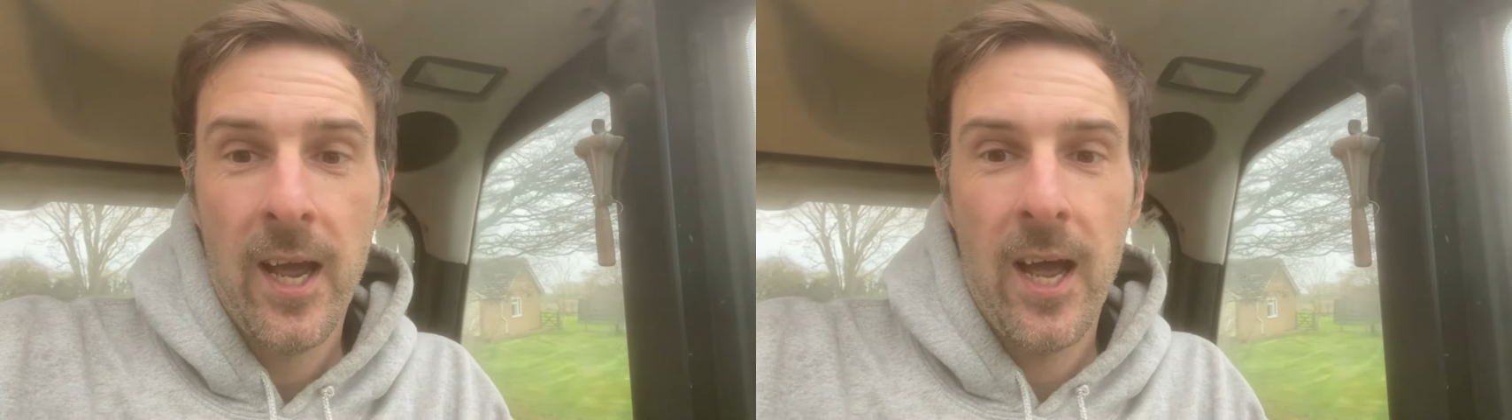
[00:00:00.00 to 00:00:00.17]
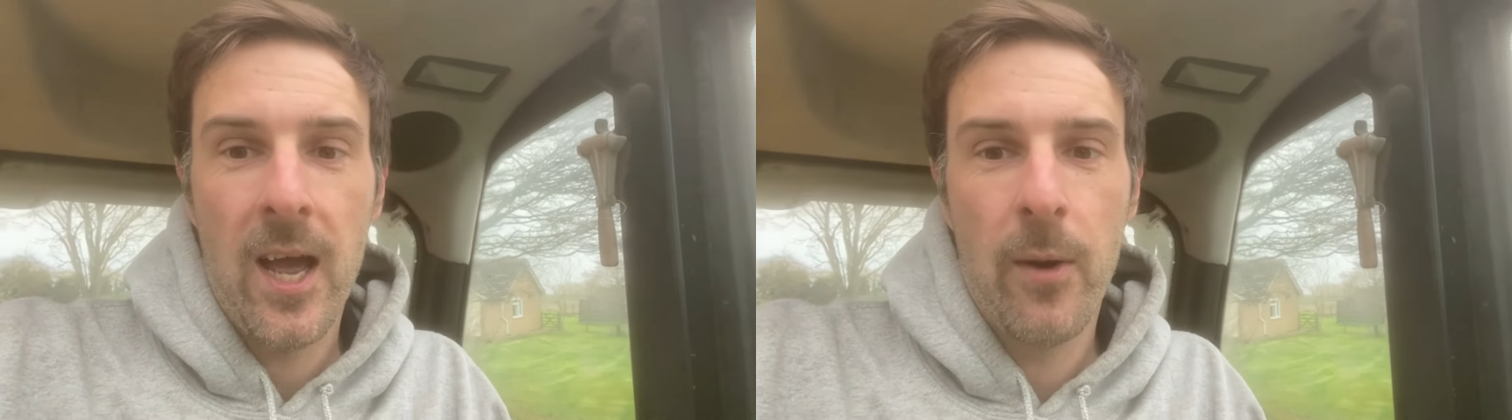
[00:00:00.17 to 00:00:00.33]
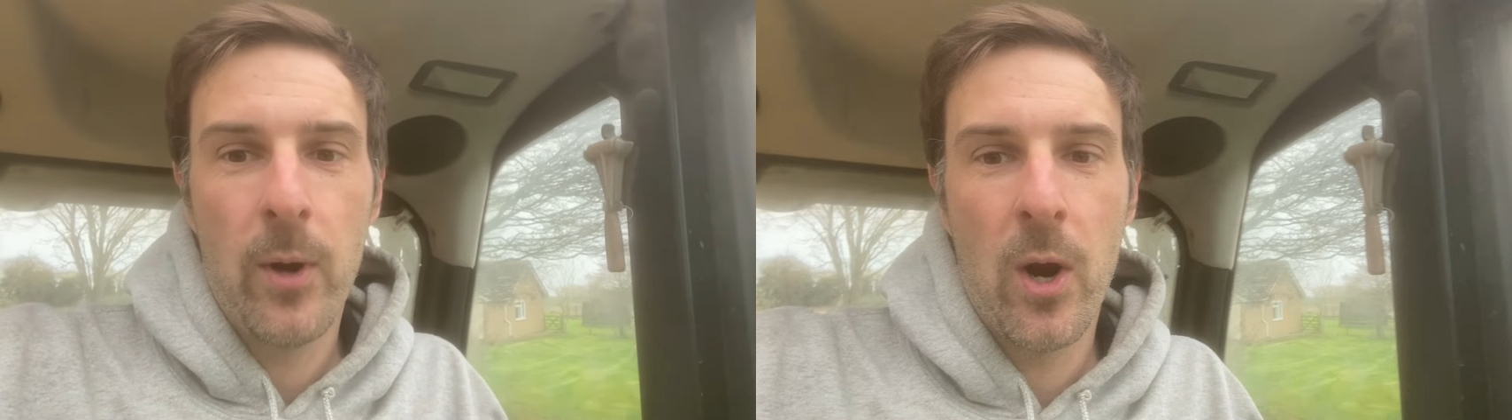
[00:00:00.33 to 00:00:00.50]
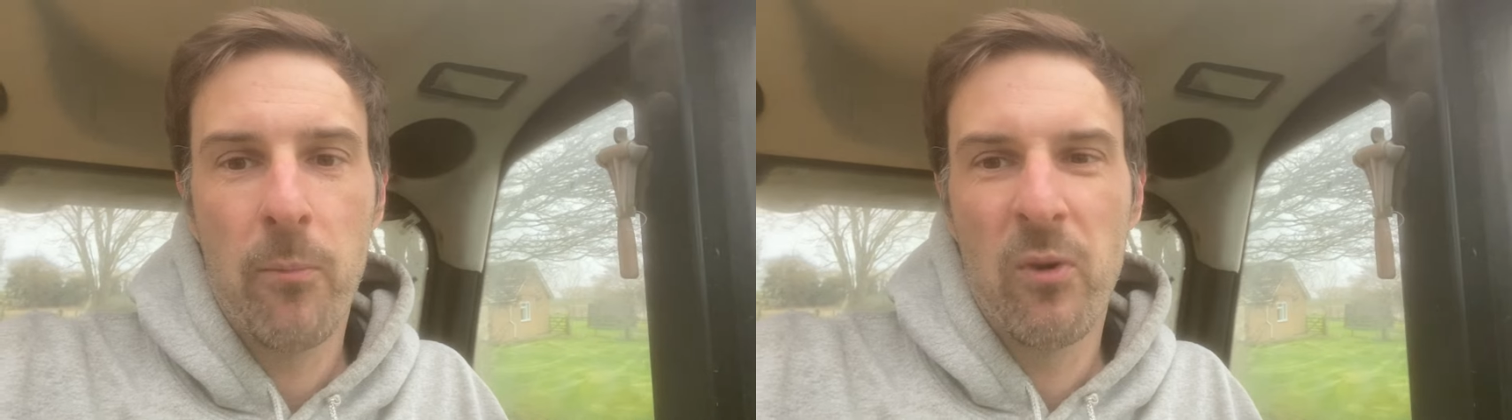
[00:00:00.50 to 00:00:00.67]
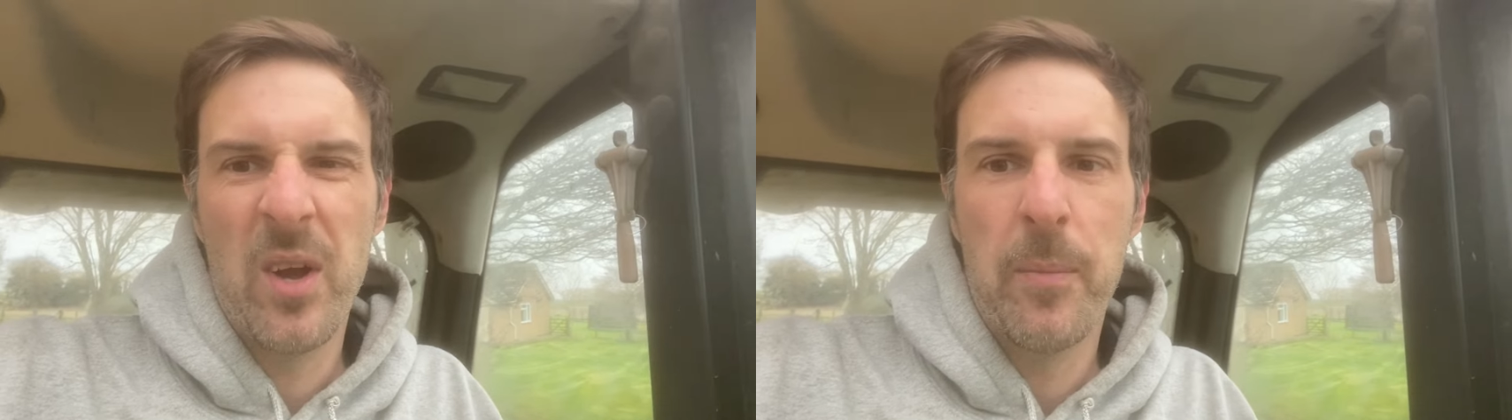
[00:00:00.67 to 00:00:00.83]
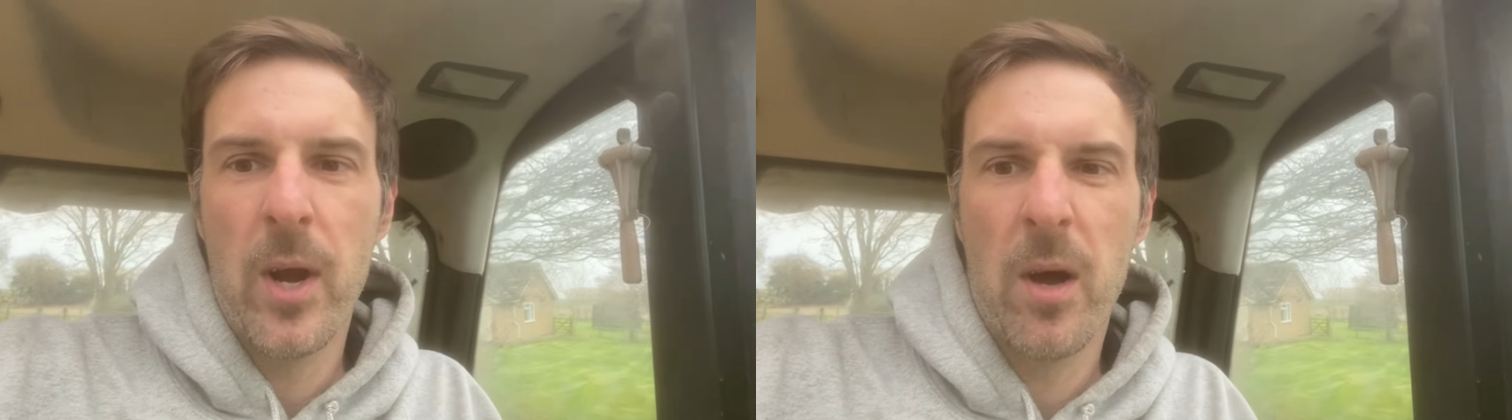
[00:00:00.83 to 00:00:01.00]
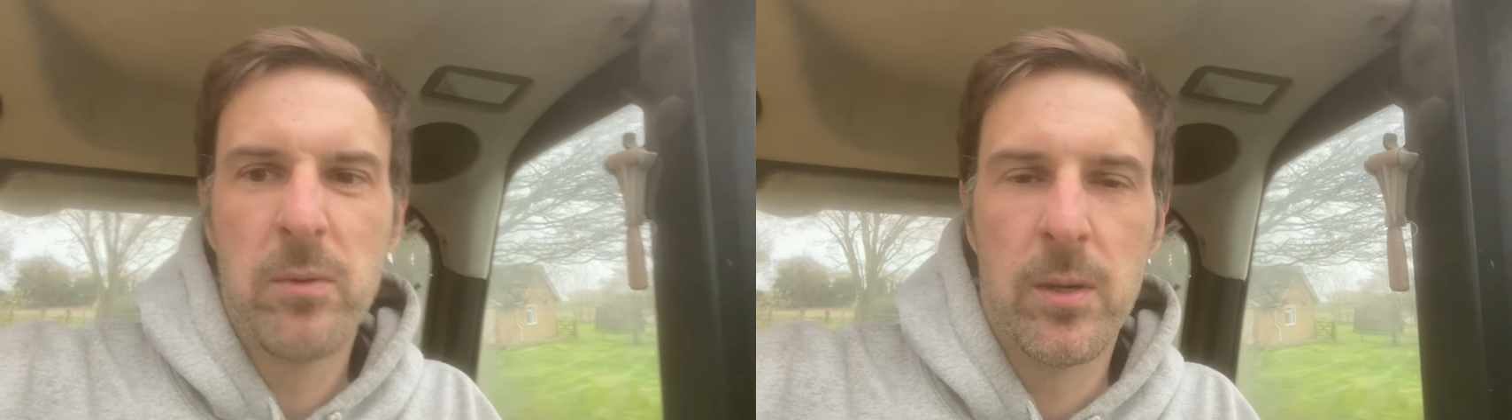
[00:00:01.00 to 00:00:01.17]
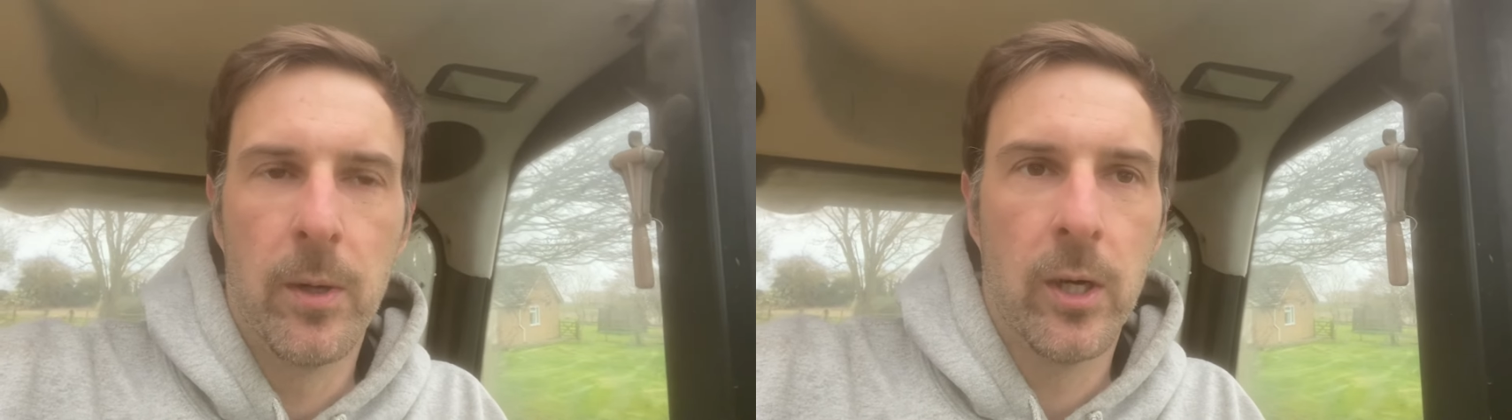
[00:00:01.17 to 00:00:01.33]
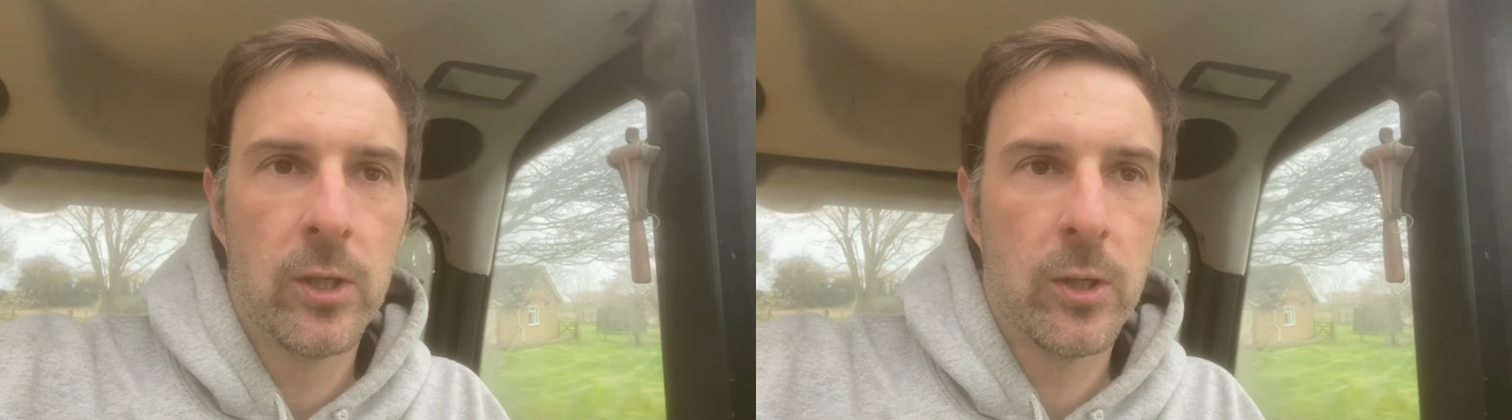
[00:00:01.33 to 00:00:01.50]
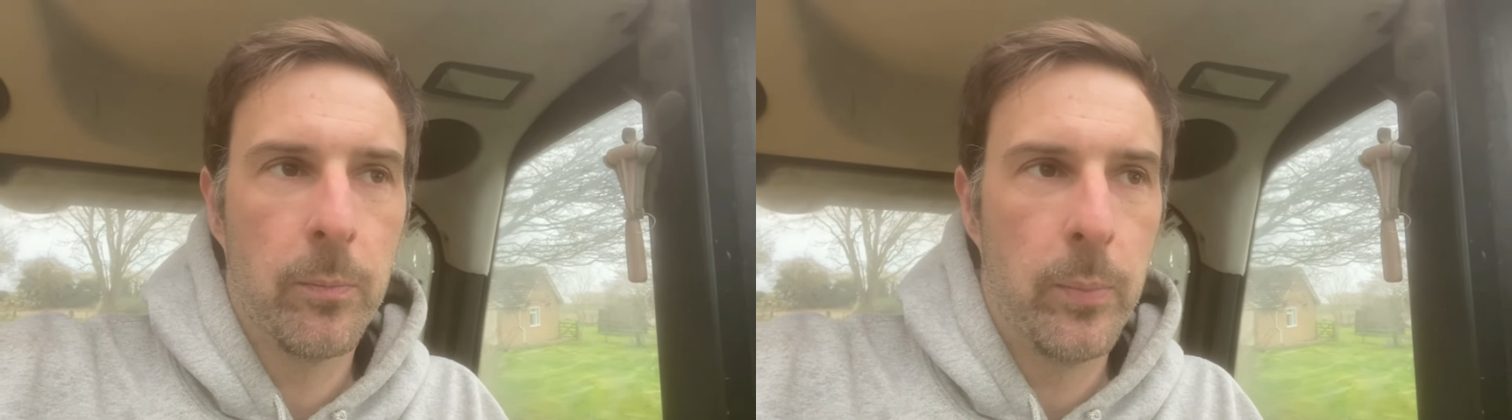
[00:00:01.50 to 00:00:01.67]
We're not really been up to much,